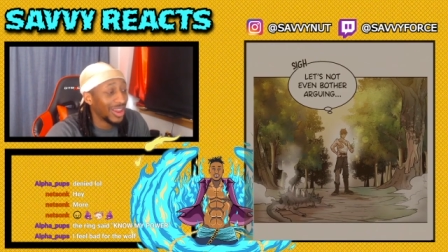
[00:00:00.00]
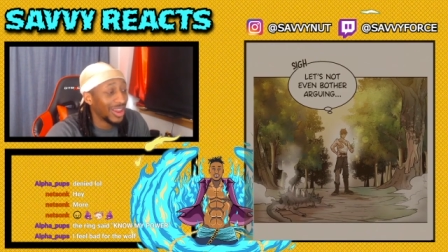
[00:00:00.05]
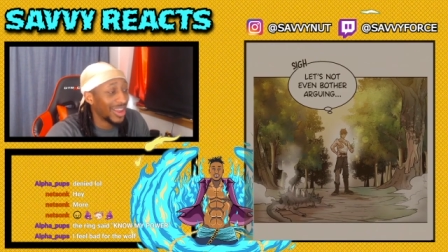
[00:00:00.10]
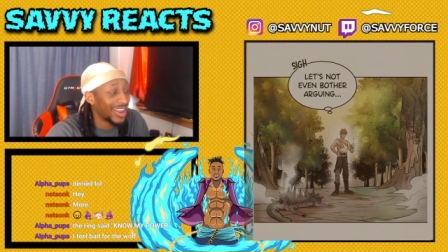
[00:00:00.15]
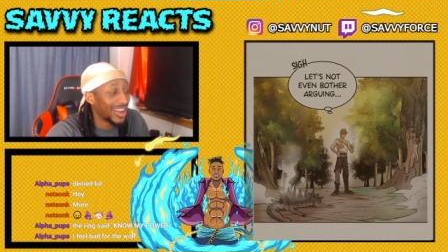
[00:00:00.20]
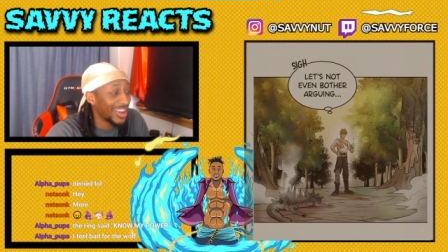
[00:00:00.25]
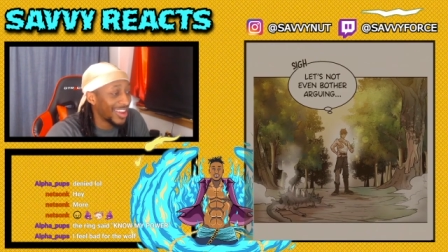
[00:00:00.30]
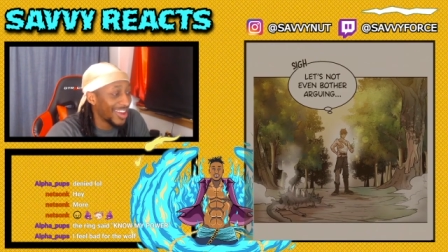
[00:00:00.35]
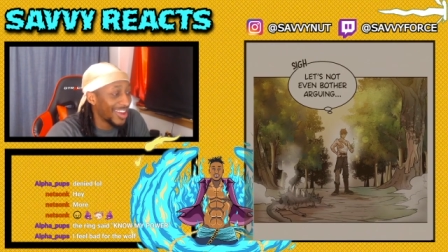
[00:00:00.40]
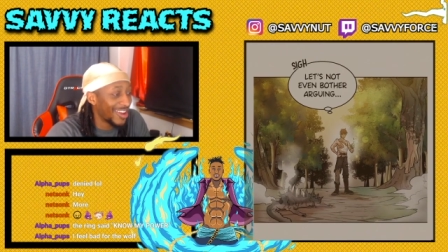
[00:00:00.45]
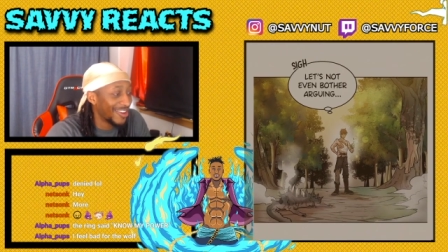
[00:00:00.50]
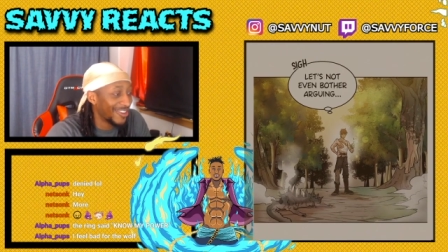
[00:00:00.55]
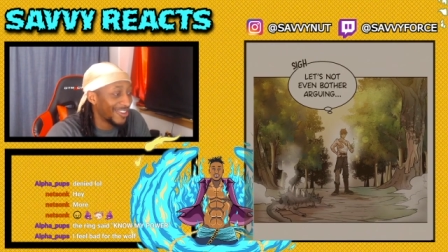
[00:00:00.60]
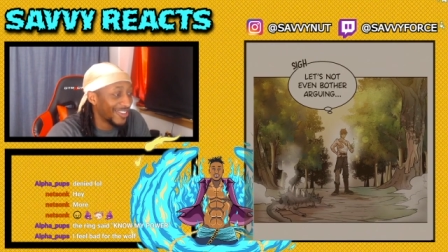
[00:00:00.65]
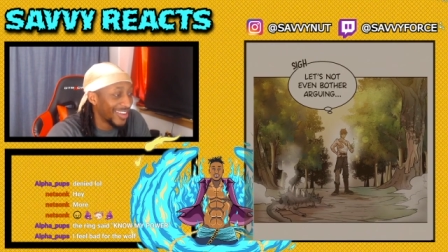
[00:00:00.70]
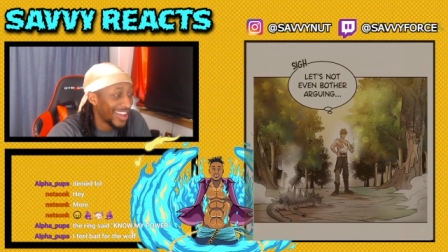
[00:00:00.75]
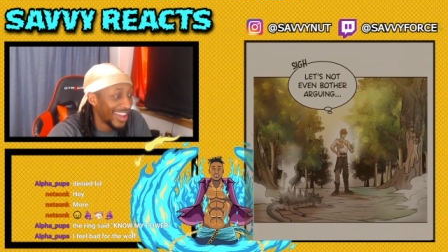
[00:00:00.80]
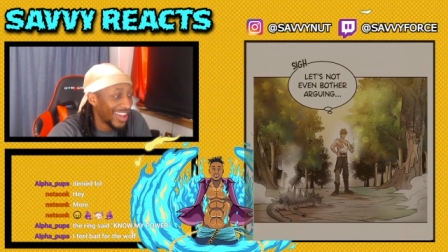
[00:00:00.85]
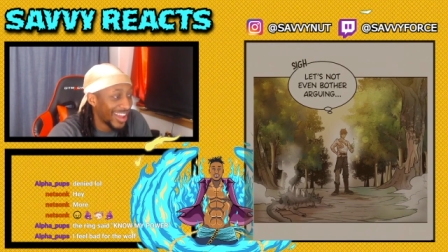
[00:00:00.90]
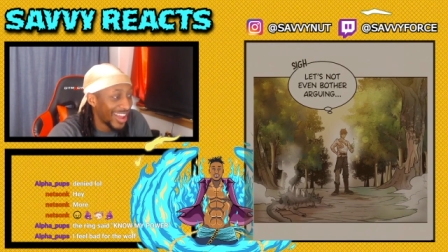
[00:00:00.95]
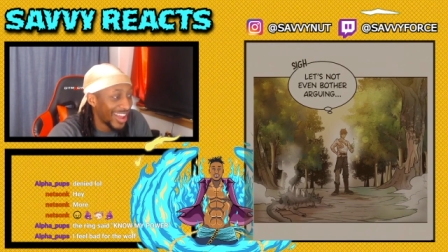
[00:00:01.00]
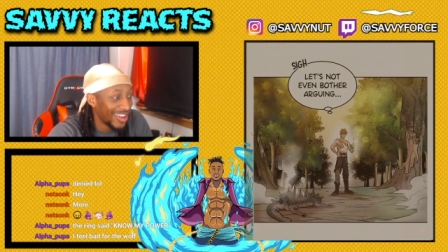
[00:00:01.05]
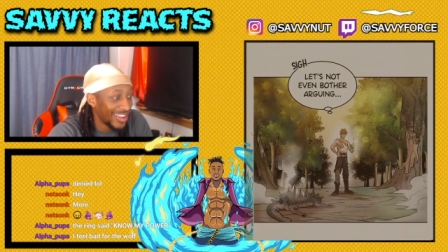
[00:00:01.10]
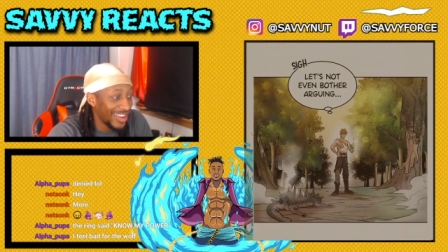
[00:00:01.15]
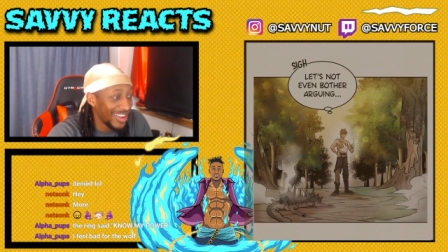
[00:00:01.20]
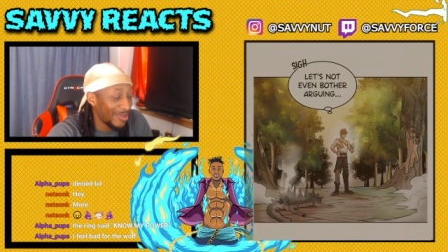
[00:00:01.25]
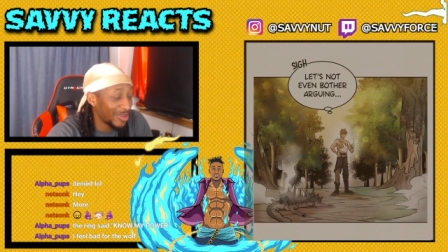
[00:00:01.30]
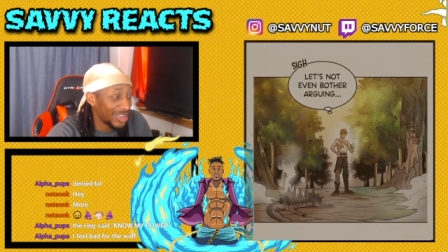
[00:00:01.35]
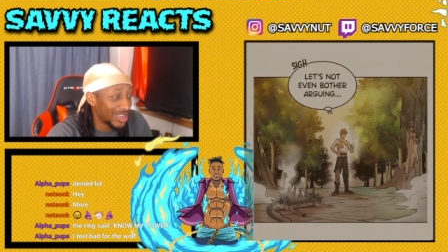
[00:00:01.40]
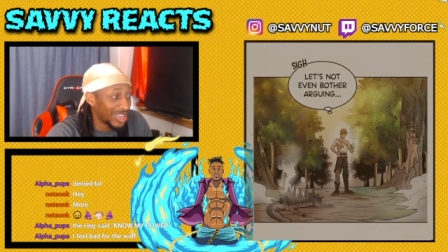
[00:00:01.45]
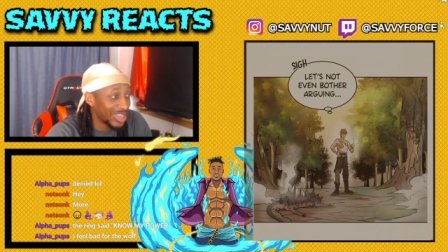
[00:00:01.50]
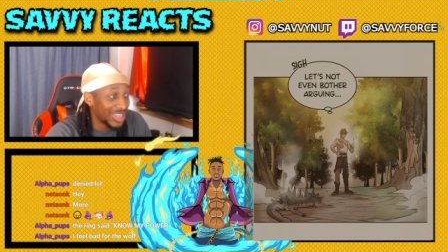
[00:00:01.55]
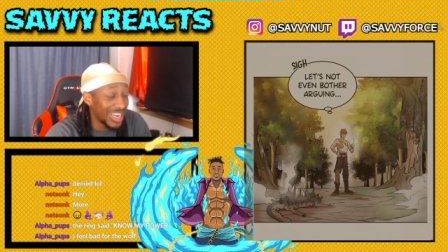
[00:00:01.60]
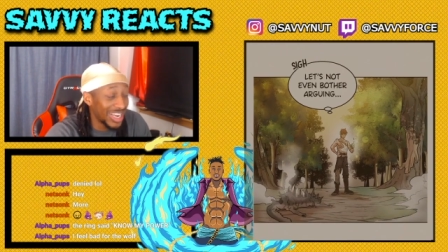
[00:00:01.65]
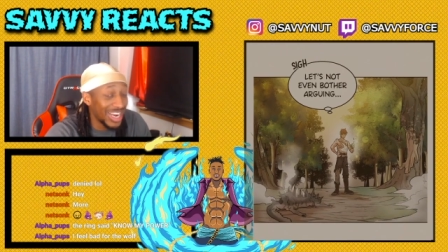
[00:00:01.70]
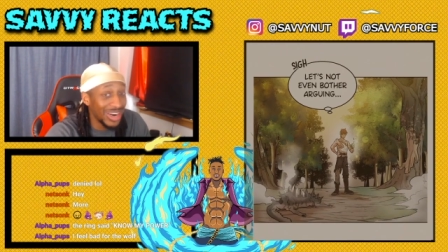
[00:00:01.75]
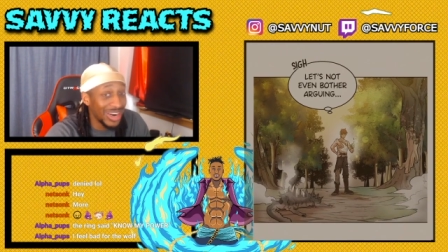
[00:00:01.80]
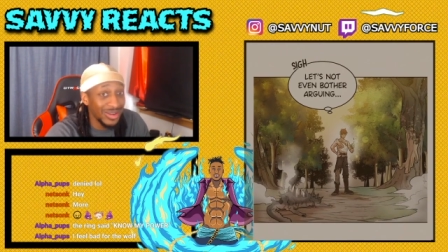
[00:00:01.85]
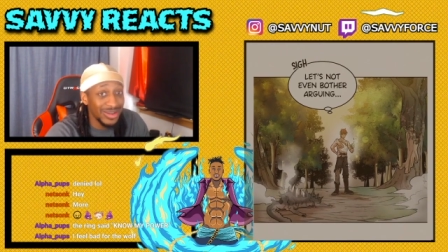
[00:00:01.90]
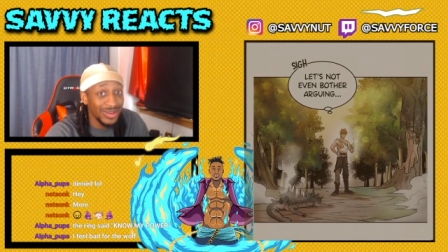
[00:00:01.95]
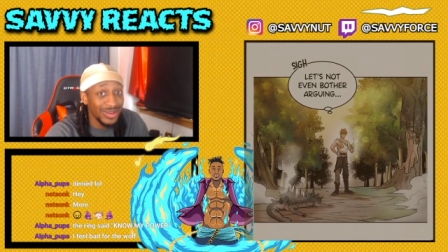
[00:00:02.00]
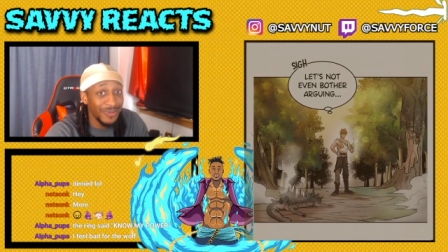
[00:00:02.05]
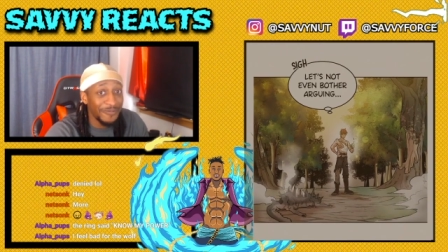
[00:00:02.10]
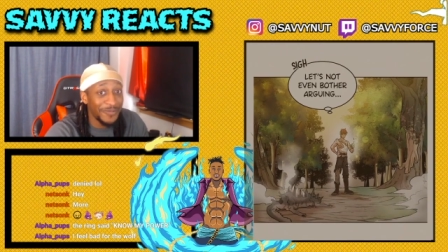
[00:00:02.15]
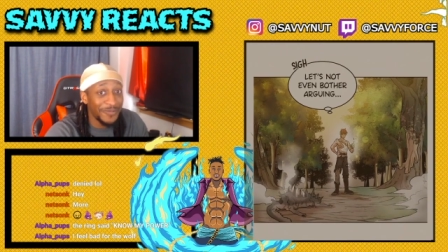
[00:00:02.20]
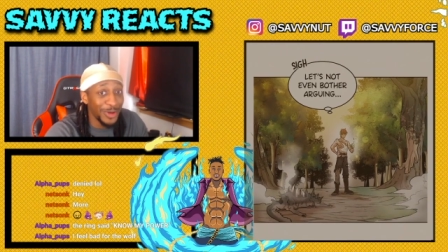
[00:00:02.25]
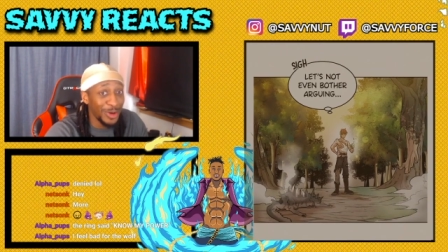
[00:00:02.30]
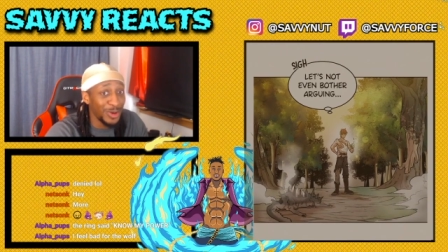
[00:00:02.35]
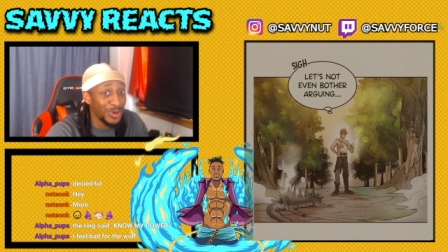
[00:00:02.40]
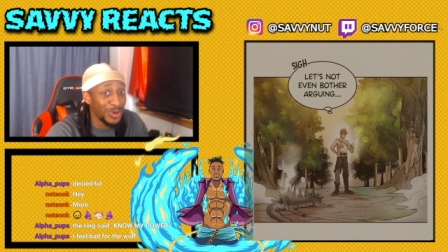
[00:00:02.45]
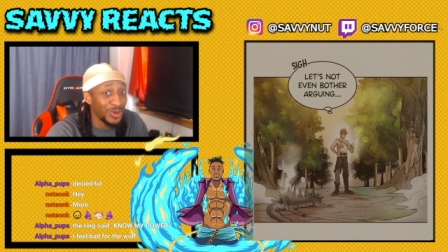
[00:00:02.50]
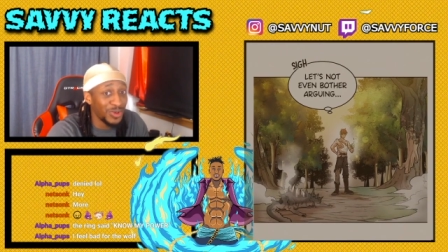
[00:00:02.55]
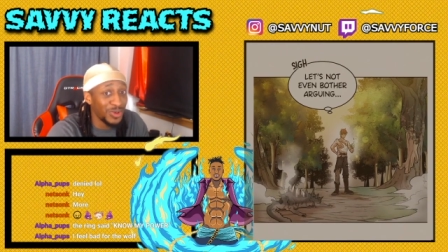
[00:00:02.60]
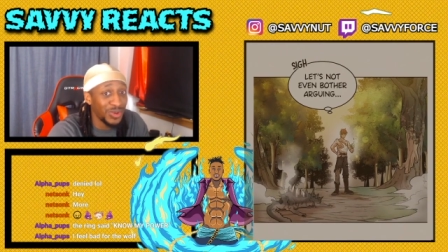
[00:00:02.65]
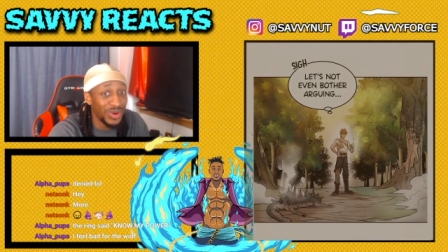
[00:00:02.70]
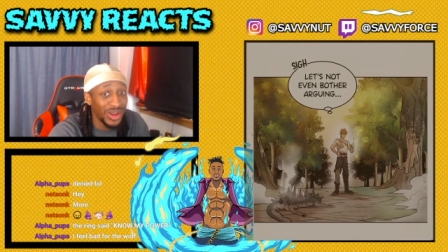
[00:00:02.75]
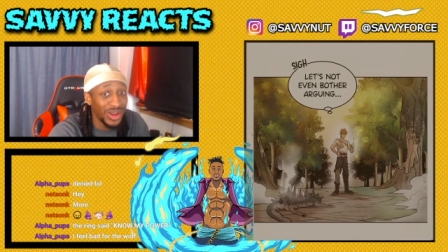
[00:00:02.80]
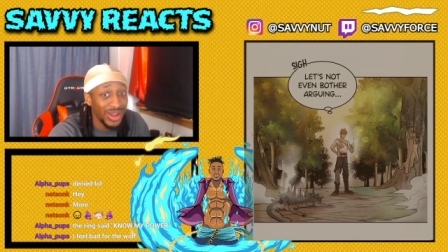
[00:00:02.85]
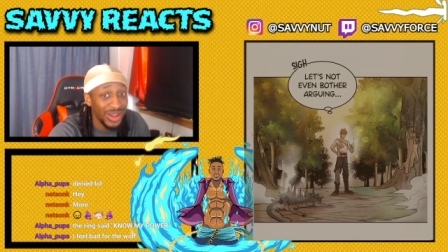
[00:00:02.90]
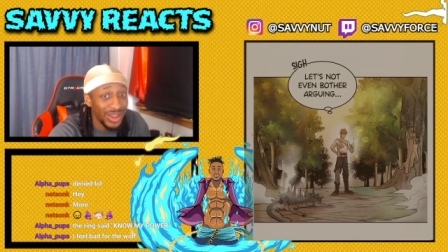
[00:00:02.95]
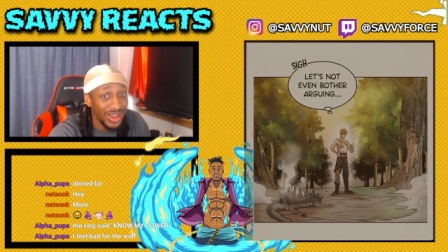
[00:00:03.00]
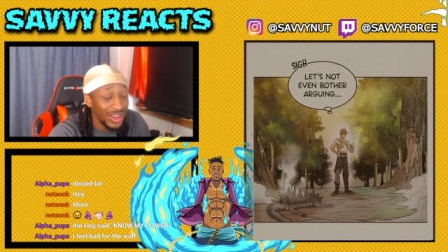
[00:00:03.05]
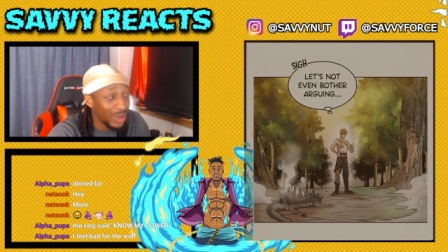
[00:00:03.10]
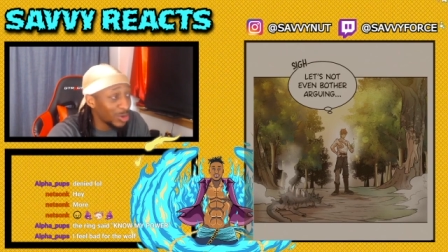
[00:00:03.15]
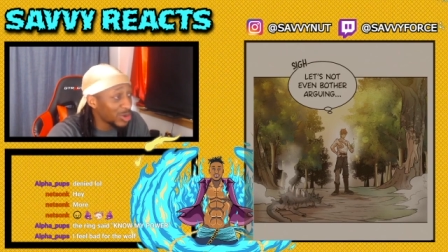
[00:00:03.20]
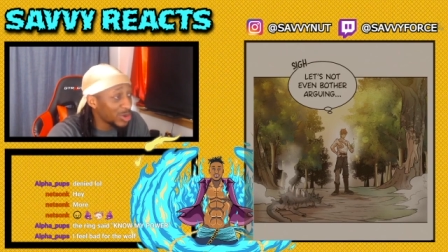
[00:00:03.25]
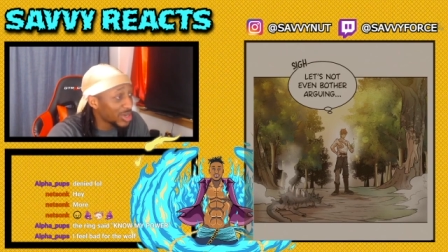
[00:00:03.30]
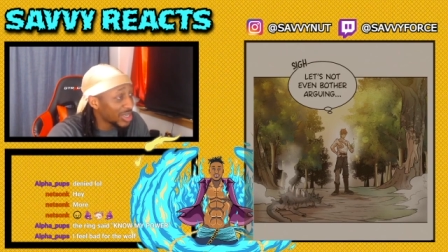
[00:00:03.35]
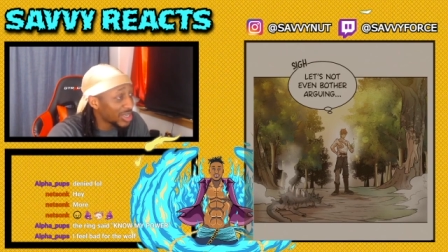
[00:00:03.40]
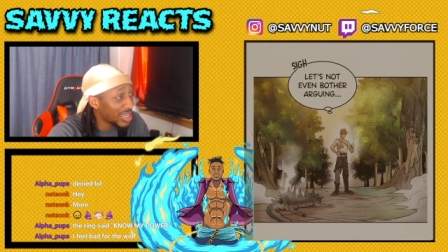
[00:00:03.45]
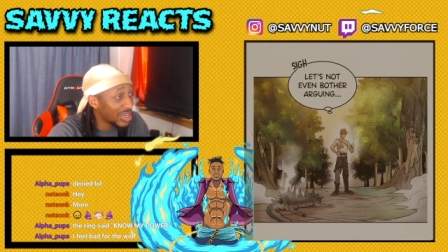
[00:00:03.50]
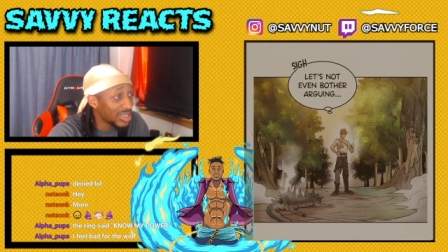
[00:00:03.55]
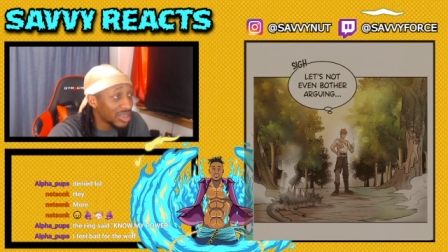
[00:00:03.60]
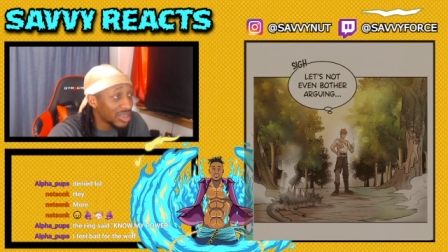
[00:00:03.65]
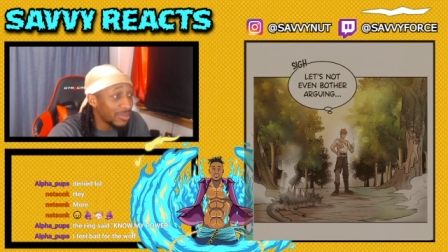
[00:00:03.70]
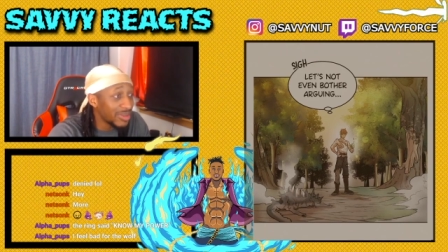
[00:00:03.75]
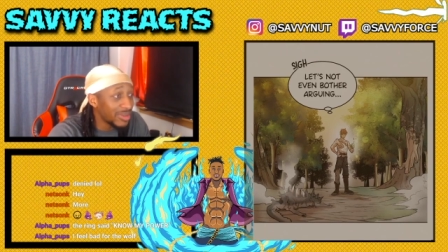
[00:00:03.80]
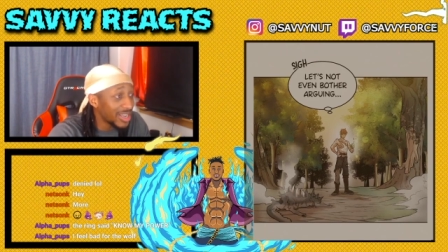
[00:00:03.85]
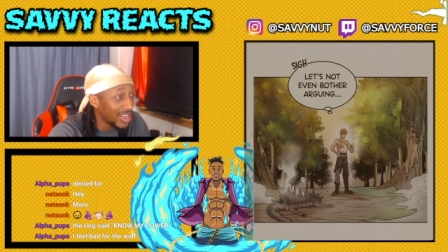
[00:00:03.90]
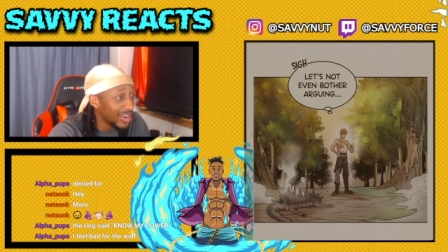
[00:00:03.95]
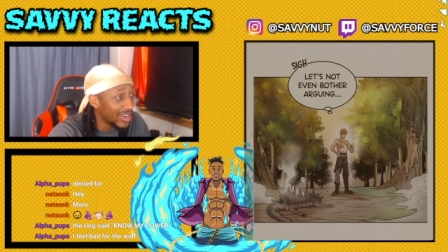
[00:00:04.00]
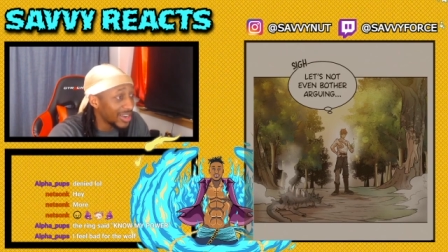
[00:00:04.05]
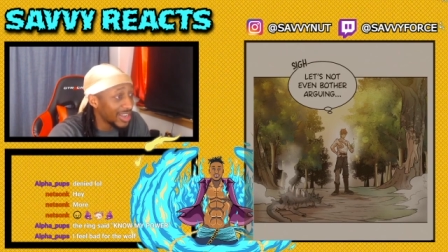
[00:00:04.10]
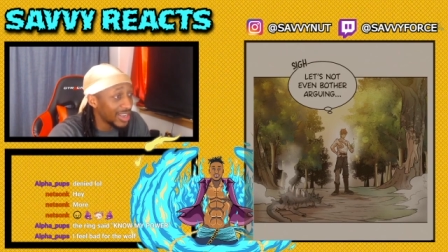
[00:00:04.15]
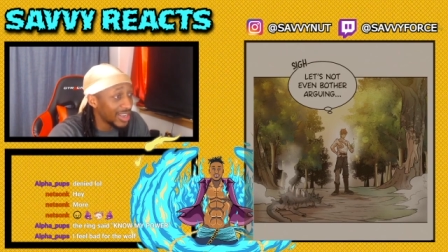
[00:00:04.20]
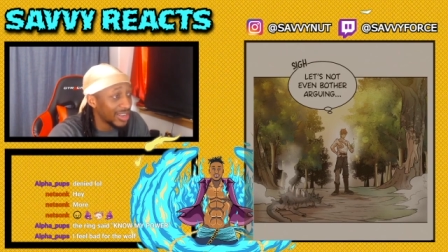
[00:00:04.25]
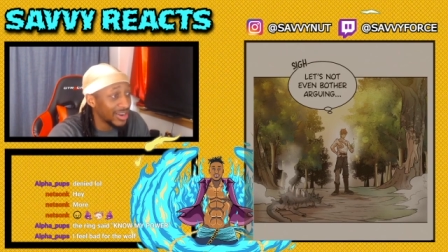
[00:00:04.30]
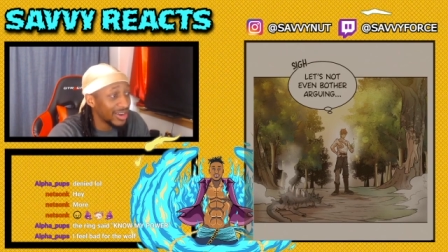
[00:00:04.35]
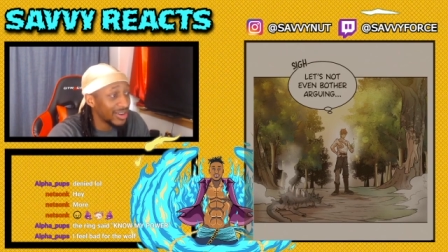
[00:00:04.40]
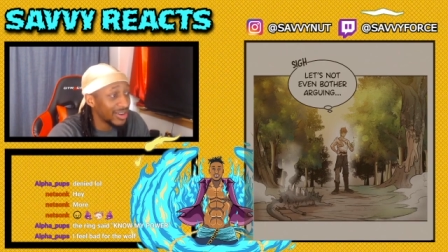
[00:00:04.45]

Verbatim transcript: Like, yo, he was just eating some food. He was just eating some din-din.